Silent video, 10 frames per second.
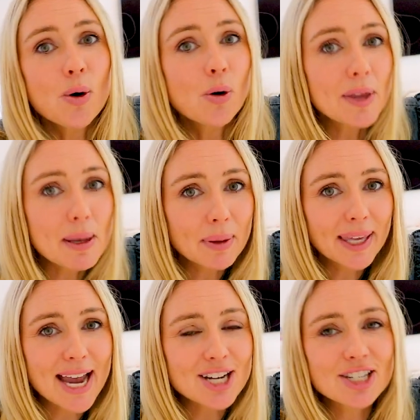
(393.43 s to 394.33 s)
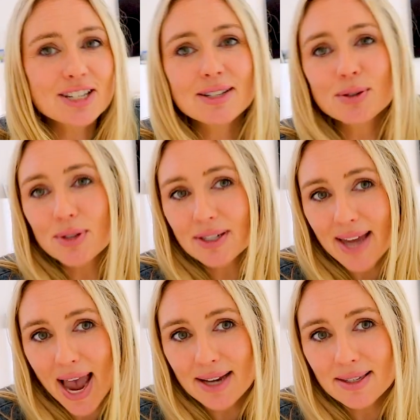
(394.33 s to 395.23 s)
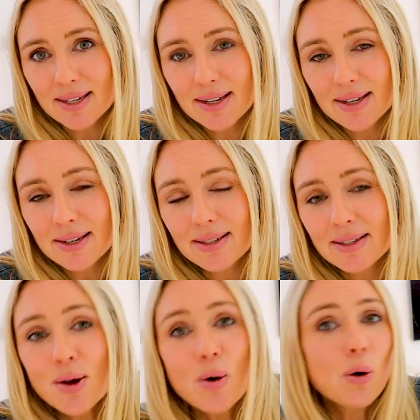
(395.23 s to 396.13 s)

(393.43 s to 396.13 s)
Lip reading: all the implications, all the taxes,